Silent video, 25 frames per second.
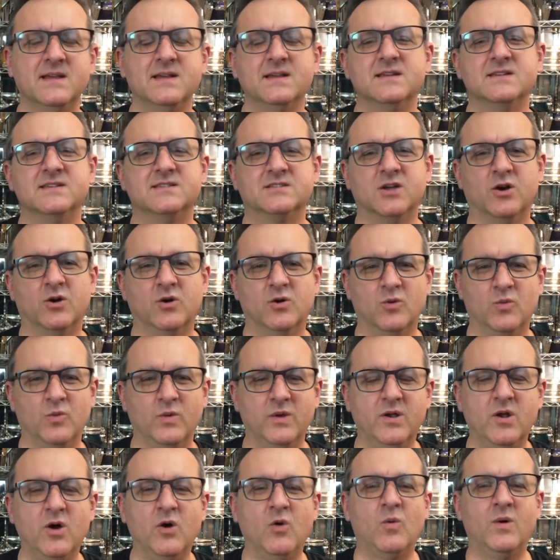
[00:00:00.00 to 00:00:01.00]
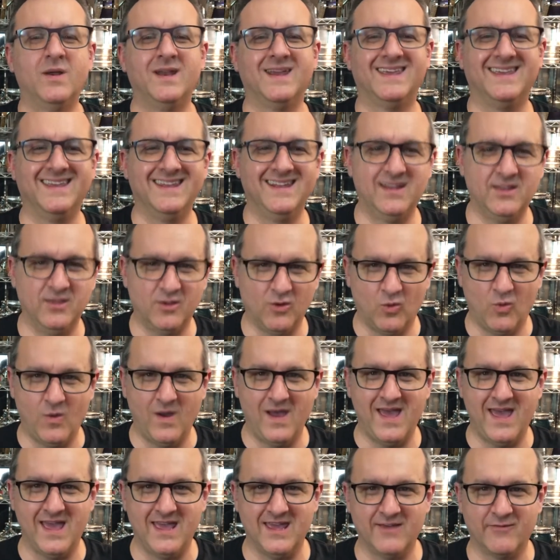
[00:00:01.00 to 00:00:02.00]
So we don't want to get in the
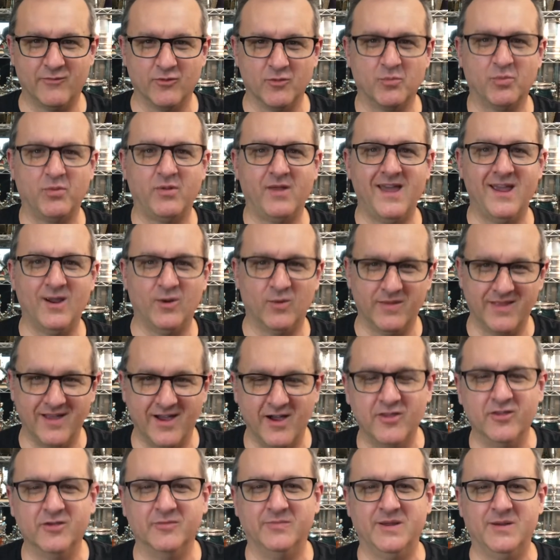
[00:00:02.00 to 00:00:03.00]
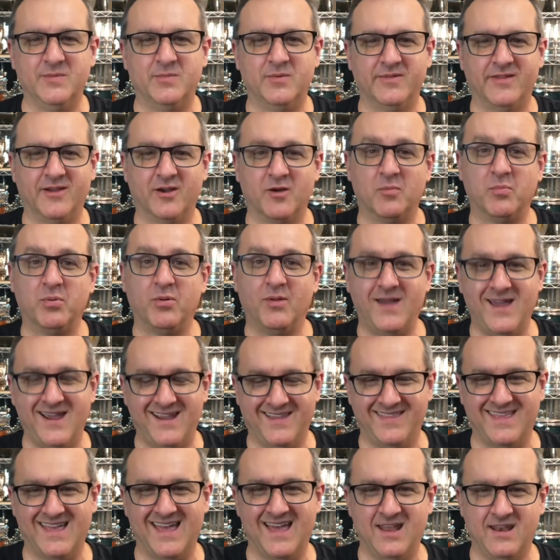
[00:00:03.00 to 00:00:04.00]
way if we're playing with other people that are
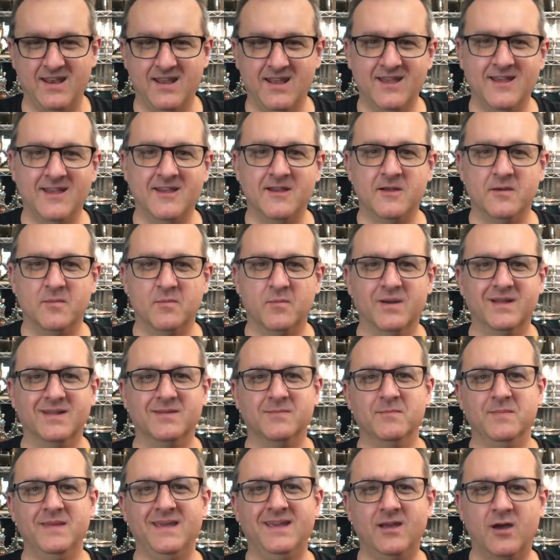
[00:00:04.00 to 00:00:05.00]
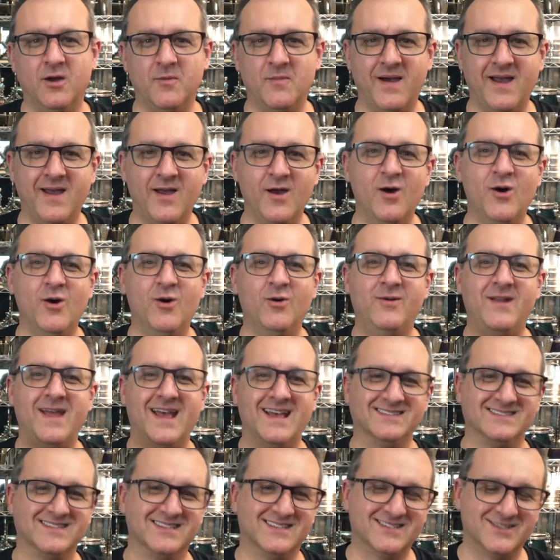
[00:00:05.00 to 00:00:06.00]
playing that. But me on my own
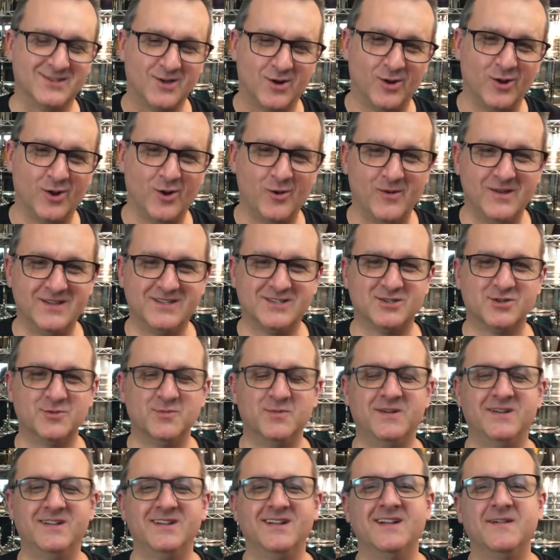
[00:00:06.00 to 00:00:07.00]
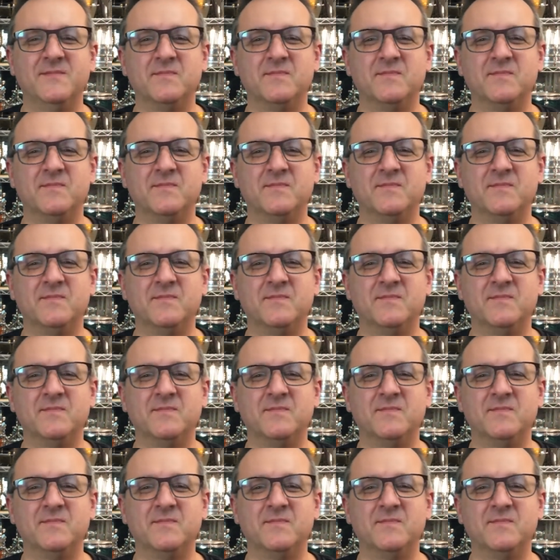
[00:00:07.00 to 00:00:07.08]
as a solo instrument,